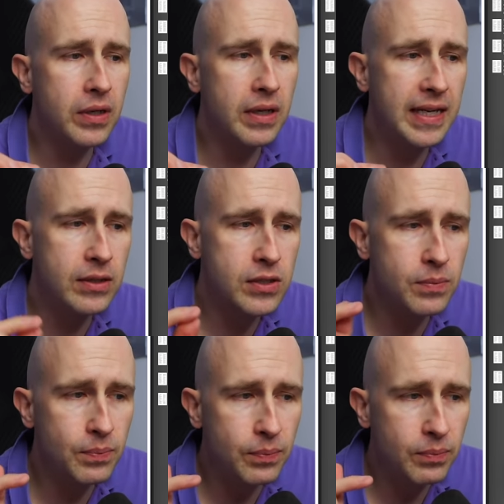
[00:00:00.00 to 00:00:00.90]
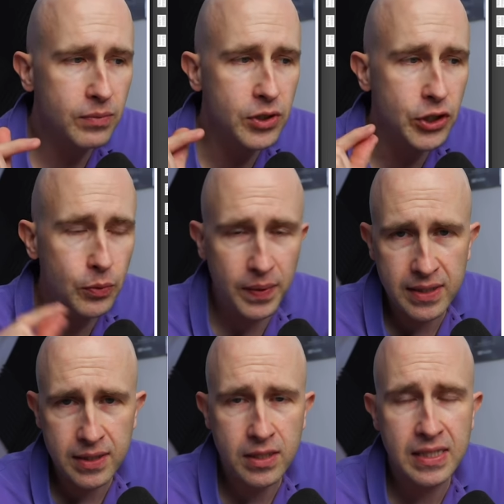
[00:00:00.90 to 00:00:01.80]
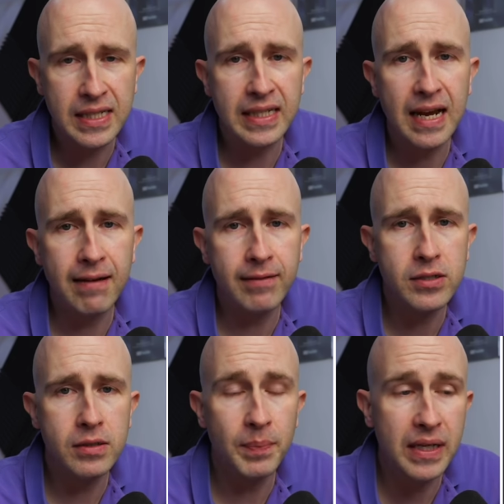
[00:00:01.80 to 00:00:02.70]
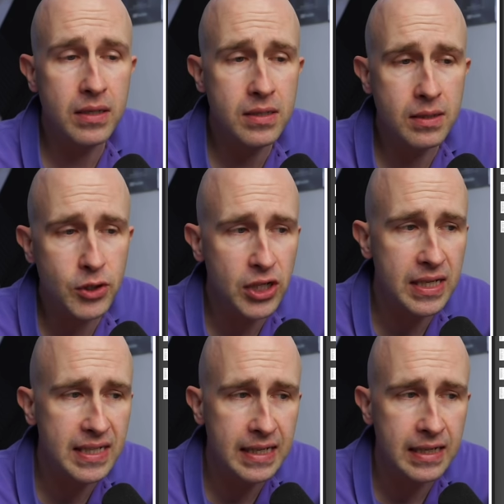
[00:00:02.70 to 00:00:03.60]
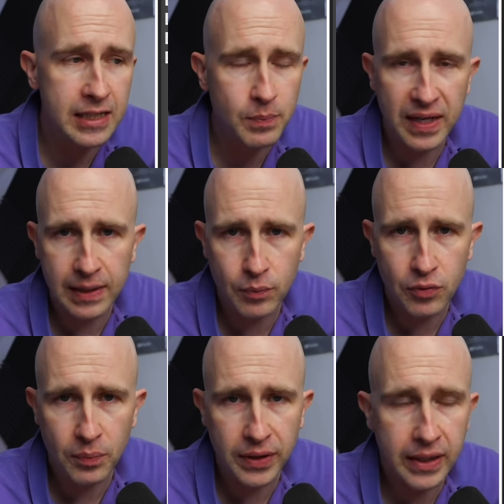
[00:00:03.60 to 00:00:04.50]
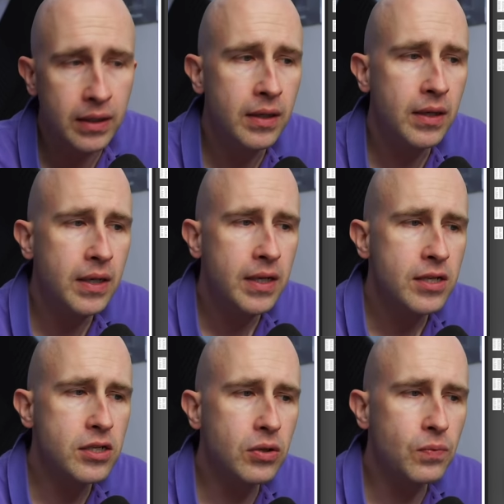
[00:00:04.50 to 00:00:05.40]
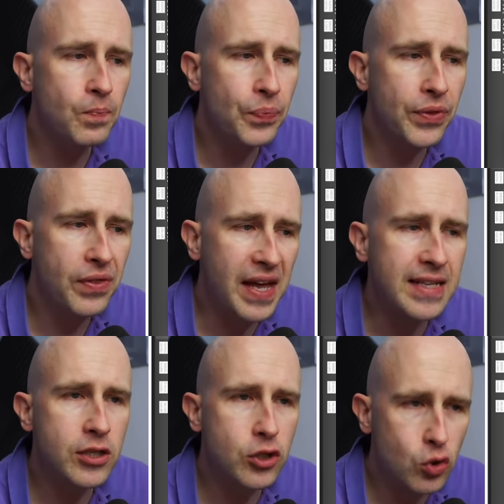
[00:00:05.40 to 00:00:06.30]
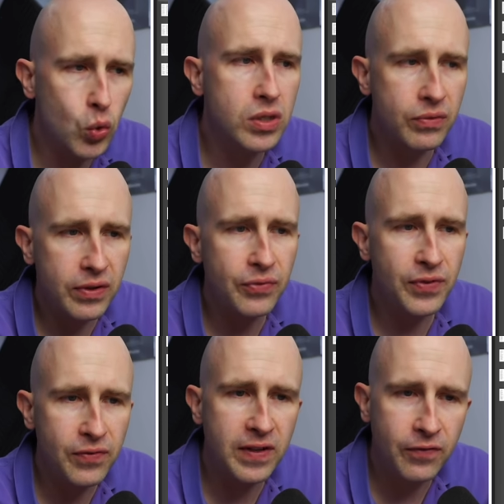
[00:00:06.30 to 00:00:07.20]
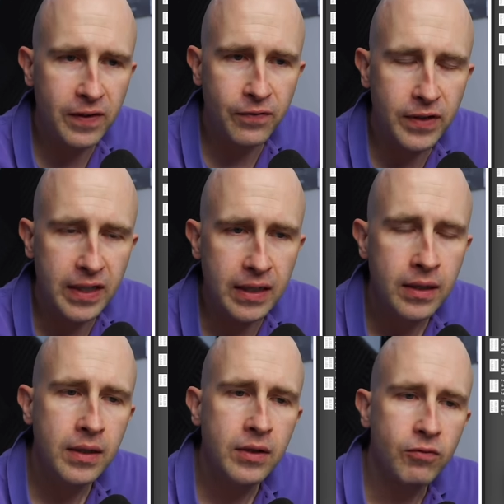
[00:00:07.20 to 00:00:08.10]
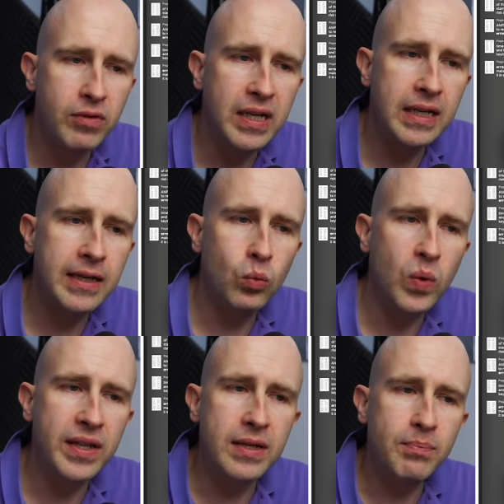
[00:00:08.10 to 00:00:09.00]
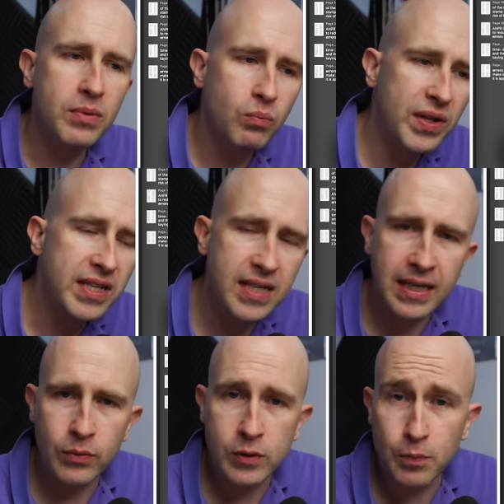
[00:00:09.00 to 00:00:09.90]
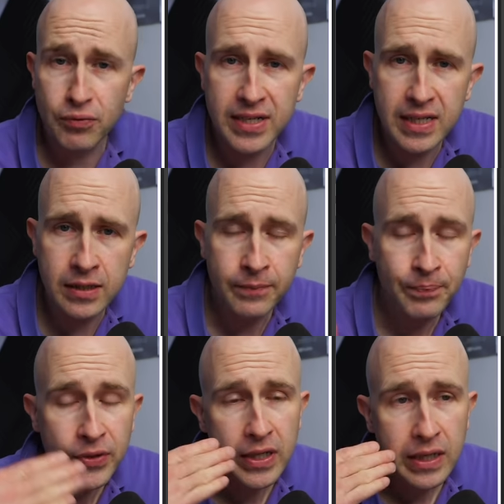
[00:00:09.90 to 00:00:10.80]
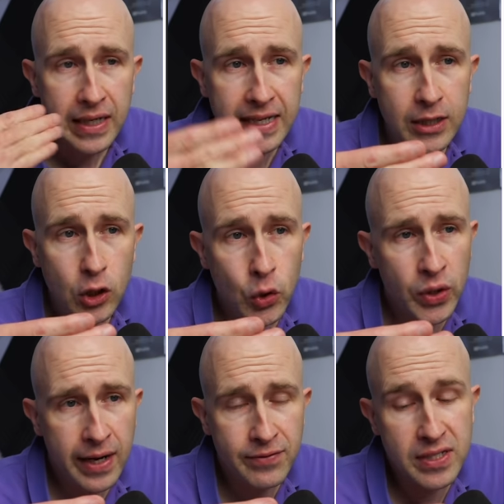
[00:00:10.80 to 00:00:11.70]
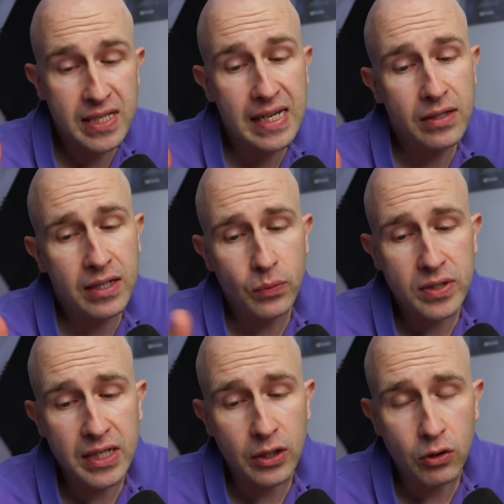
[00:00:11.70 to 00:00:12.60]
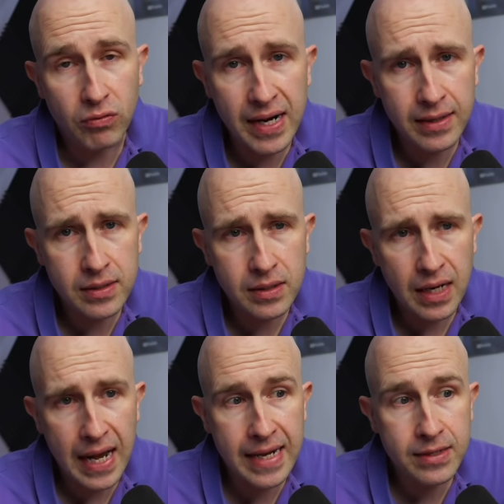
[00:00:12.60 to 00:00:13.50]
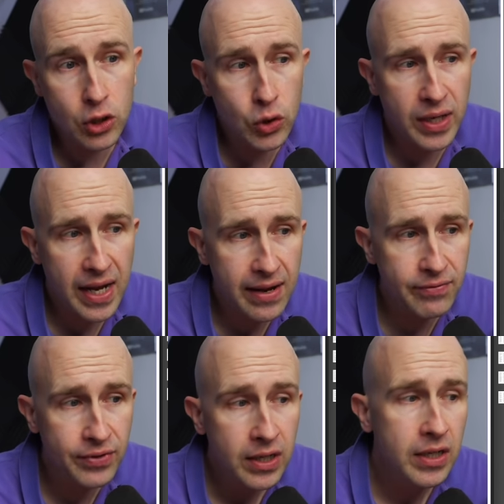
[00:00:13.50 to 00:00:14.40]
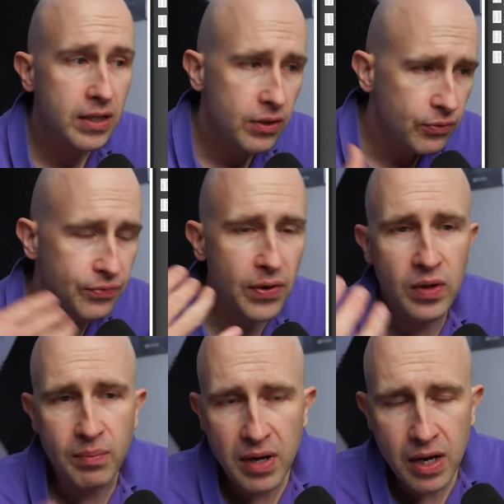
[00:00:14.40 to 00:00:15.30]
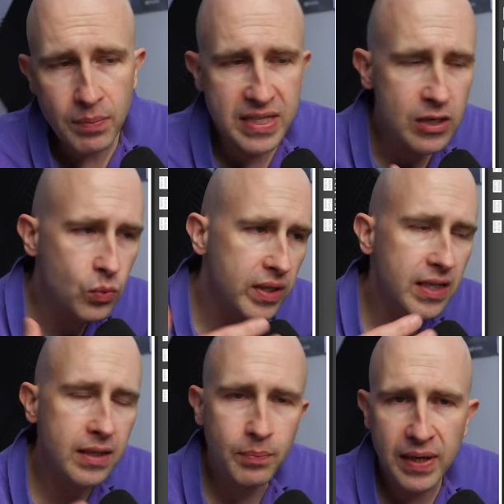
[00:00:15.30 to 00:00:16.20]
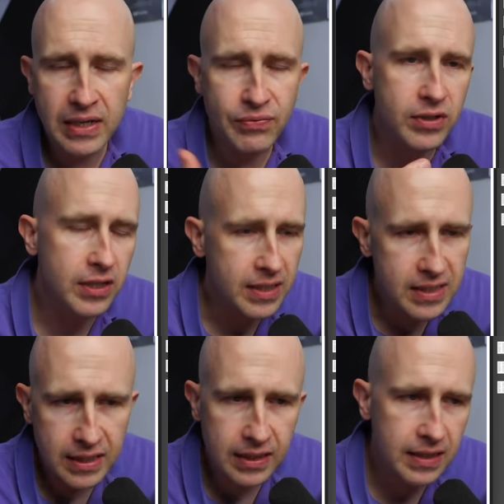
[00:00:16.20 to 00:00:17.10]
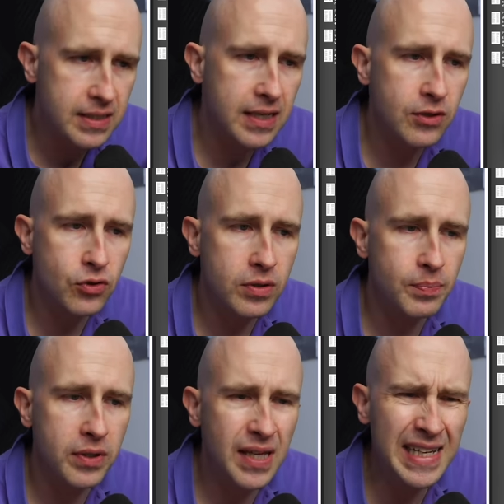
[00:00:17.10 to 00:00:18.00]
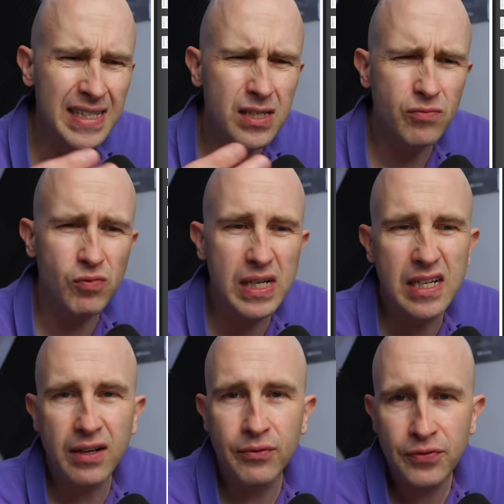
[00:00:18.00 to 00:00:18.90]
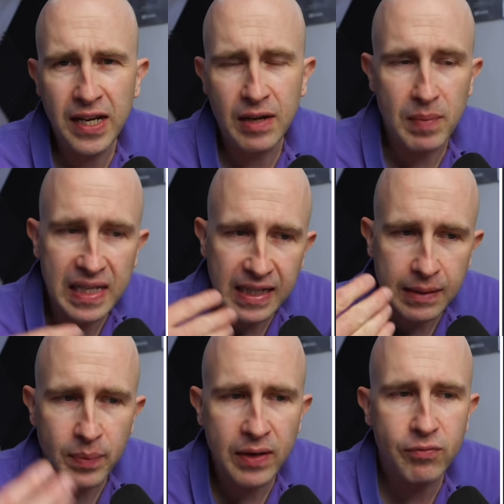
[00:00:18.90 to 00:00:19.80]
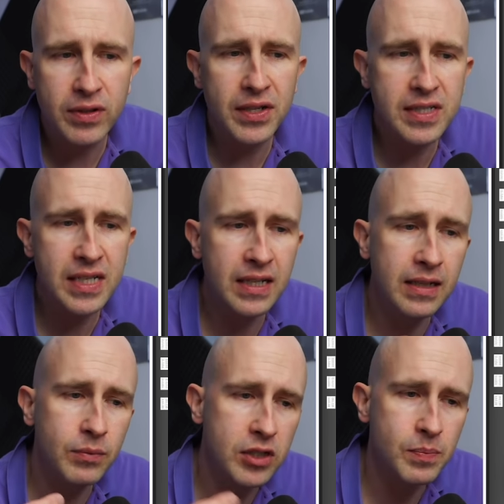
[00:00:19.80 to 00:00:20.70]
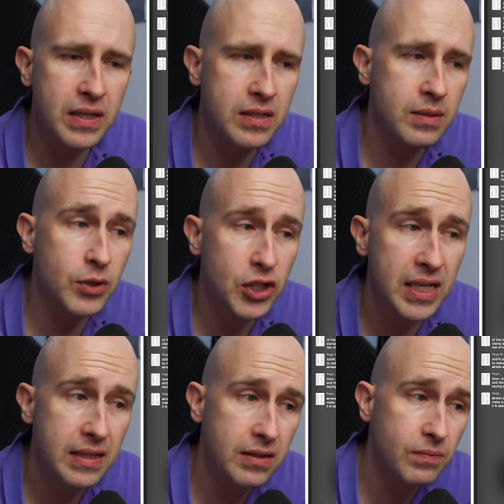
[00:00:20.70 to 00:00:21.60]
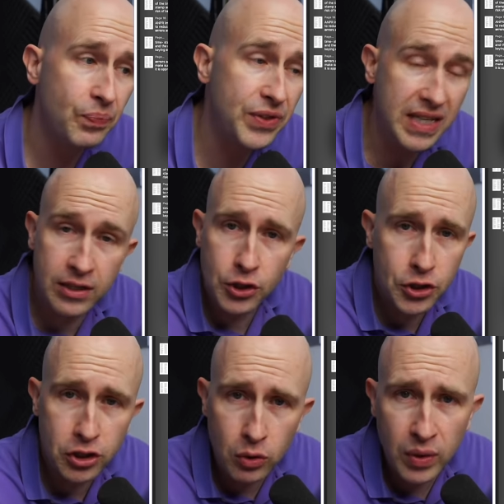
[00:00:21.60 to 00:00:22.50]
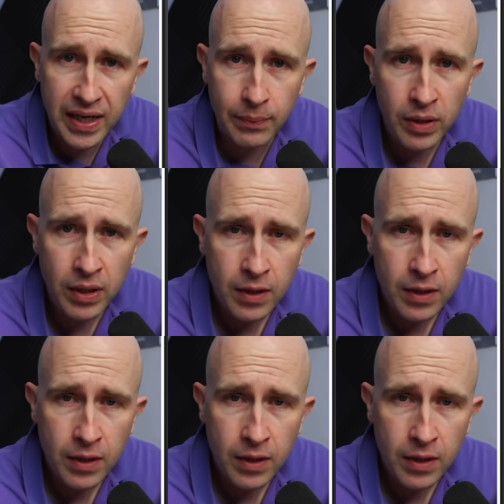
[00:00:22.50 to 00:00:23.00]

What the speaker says: it's duplicitous in the character because the machine didn't display it properly. So that's sort of a 50-50. Really, when the ticket was printed, he could have seen that it was incorrect and could have phoned them up, dealt with it, paid for another ticket, etc. But that's really unfair, making him pay for another ticket just because the machine didn't show him